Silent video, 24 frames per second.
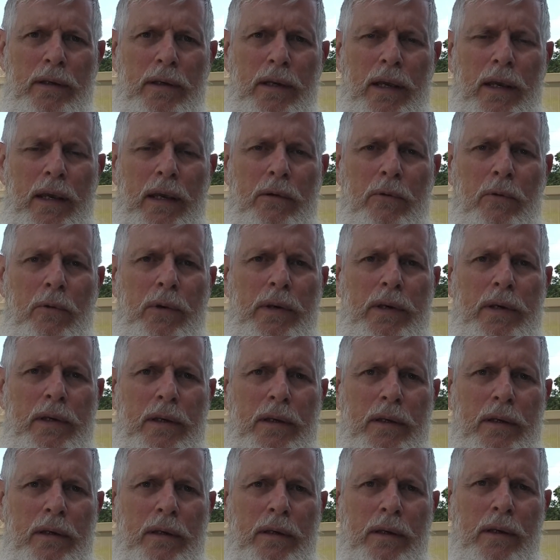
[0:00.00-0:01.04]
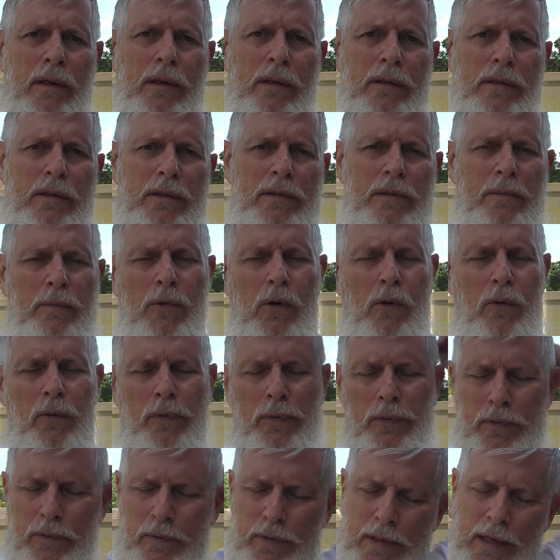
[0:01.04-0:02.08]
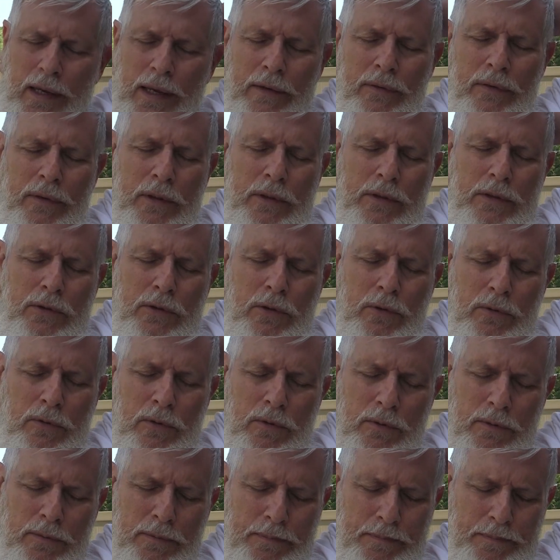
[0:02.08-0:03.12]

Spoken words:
like we did, going through Catholic school.